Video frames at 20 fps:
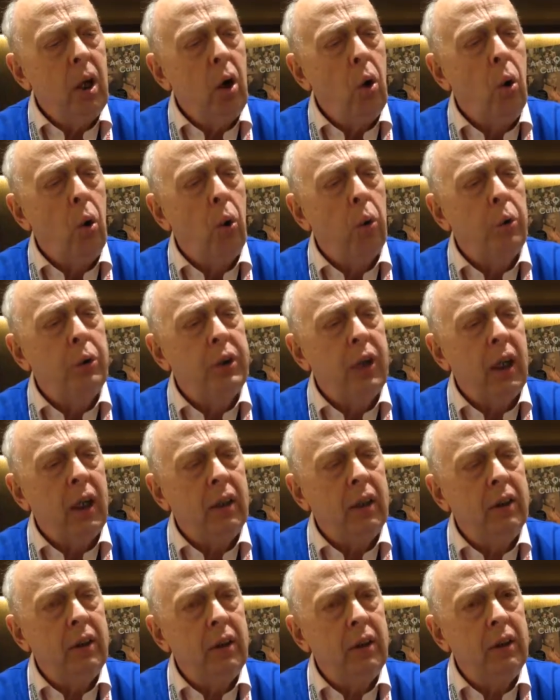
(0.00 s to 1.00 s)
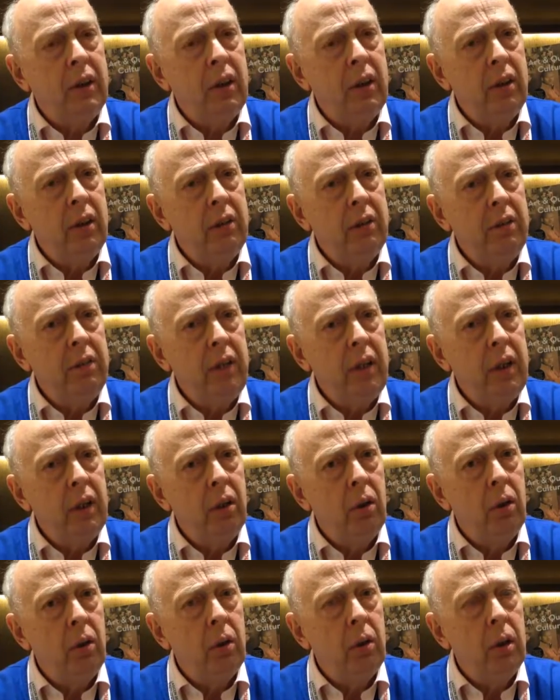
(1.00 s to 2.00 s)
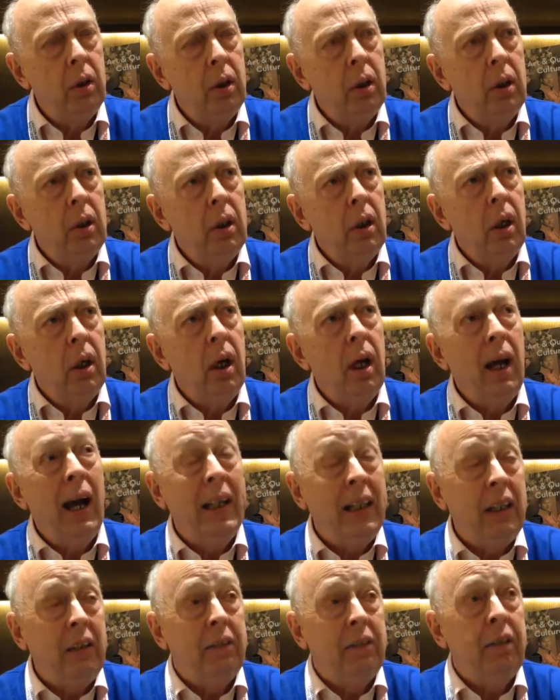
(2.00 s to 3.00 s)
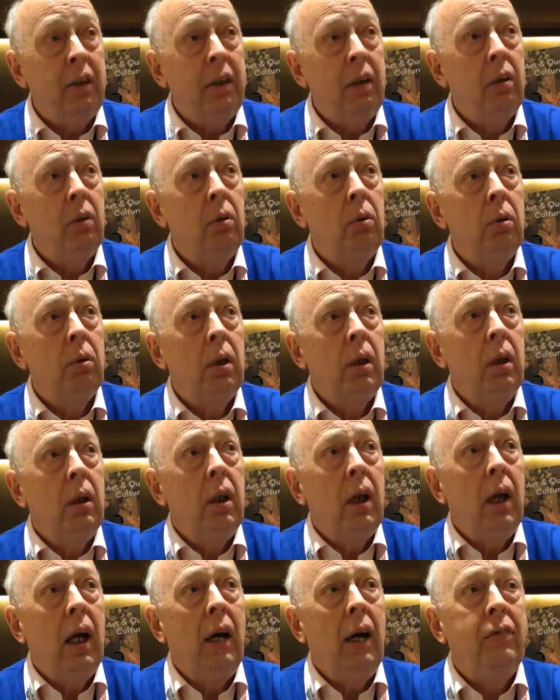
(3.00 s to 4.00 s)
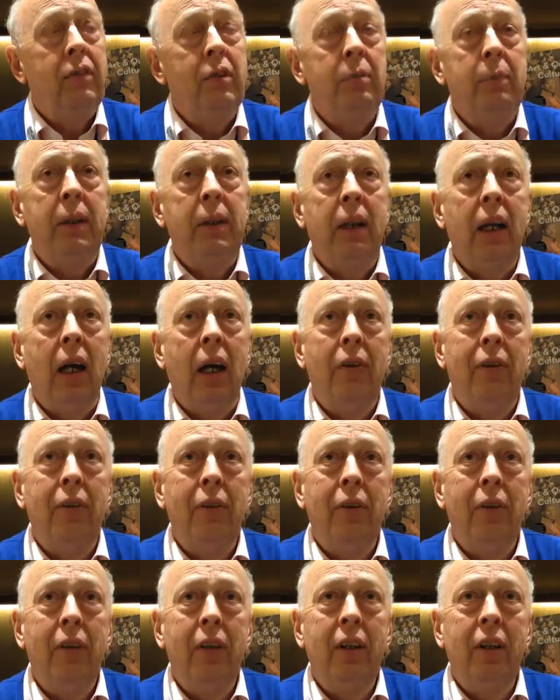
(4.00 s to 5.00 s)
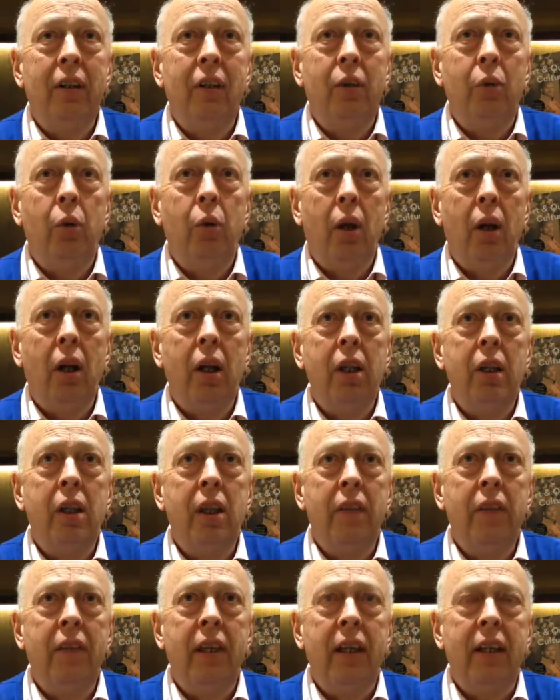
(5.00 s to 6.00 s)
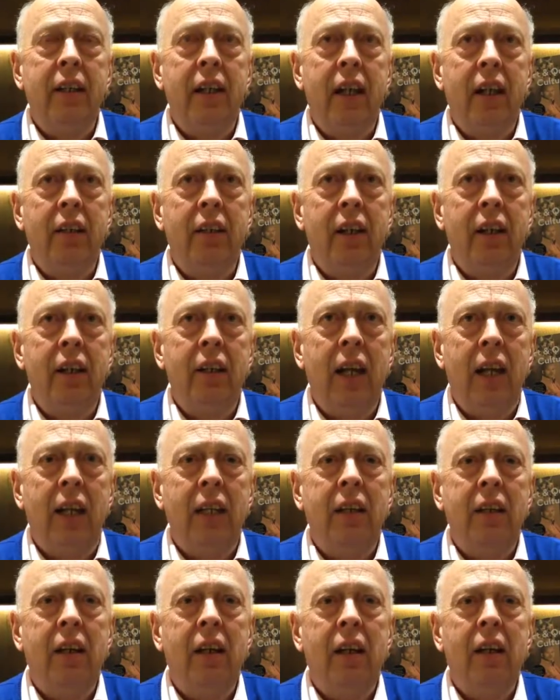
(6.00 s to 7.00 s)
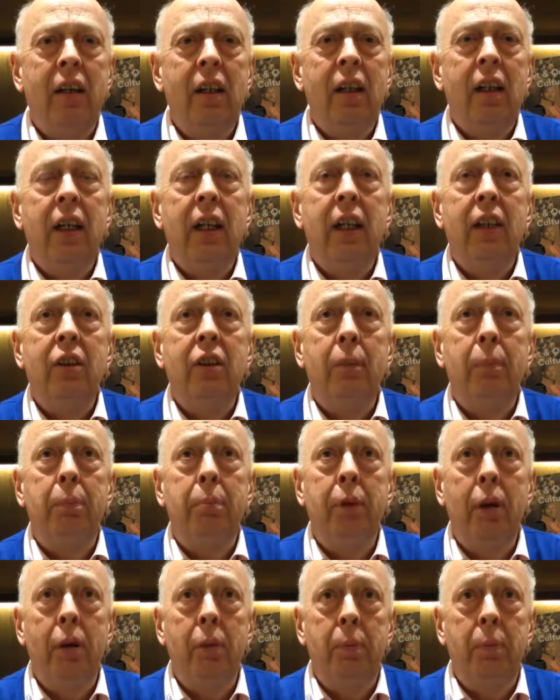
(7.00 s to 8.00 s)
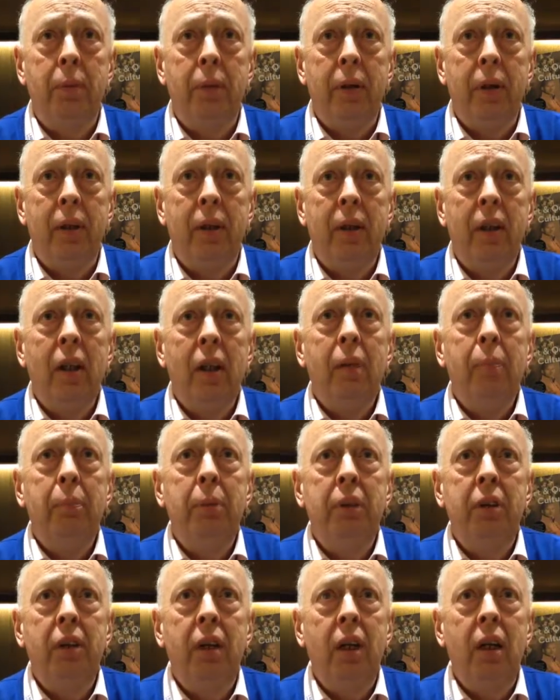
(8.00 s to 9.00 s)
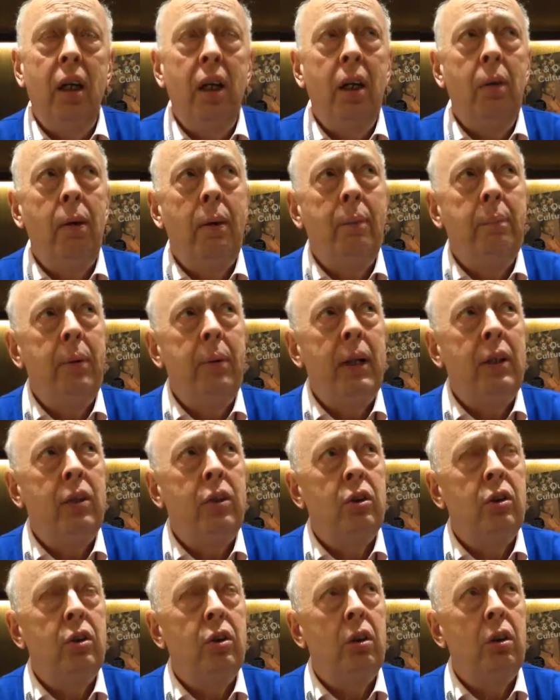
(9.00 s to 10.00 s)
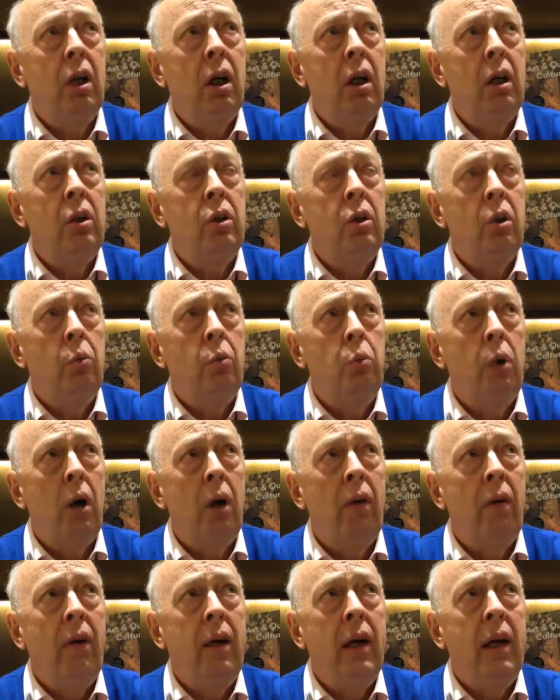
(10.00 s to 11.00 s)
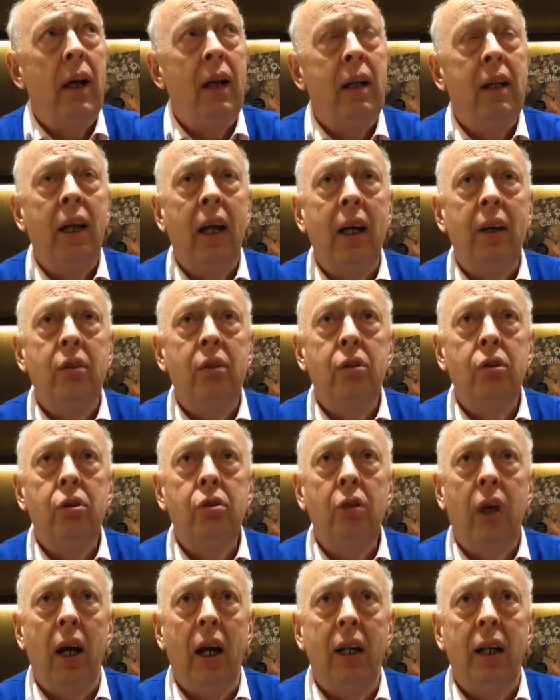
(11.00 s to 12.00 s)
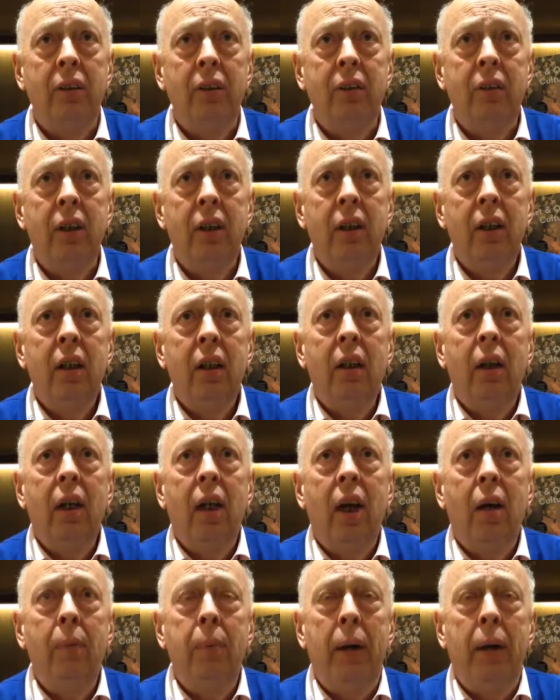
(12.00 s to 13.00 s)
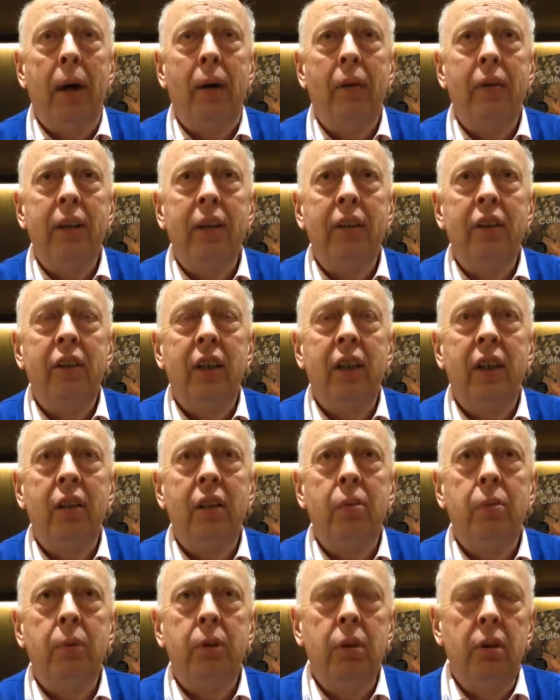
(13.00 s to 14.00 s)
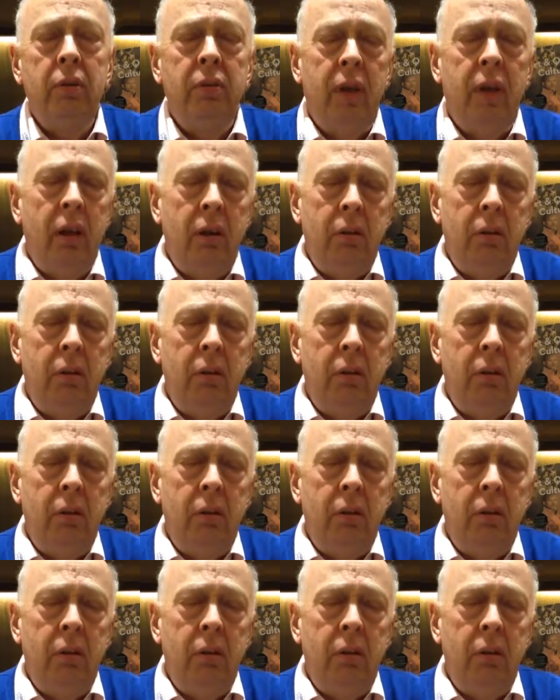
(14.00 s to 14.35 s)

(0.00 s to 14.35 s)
all scientists in the field, any field, have to be careful that the quality of their data is appropriate, mm-hmm. particularly when patients are going to worry and get stressed about these things, which are,